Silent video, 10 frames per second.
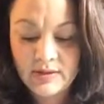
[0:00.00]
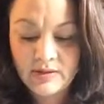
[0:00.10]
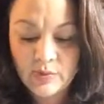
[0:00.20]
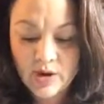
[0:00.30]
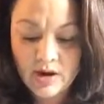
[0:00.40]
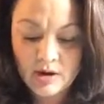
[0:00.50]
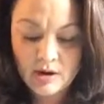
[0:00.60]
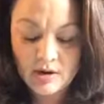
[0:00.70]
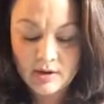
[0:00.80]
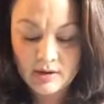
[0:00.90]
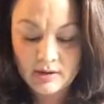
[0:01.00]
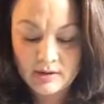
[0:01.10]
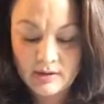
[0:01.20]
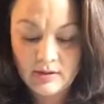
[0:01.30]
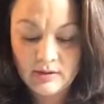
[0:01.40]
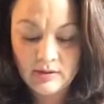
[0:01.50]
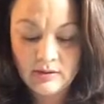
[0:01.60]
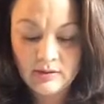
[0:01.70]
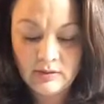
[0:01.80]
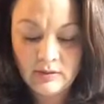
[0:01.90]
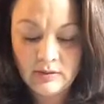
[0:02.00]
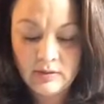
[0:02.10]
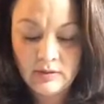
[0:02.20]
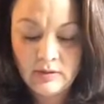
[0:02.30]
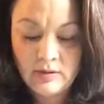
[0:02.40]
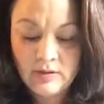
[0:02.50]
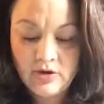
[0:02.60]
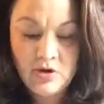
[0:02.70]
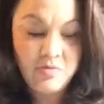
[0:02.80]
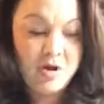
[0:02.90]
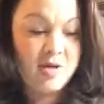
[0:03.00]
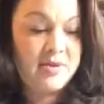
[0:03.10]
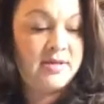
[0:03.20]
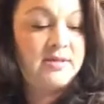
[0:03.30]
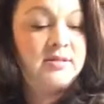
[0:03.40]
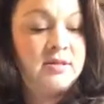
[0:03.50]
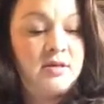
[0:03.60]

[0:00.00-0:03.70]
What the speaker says: is where your mom is.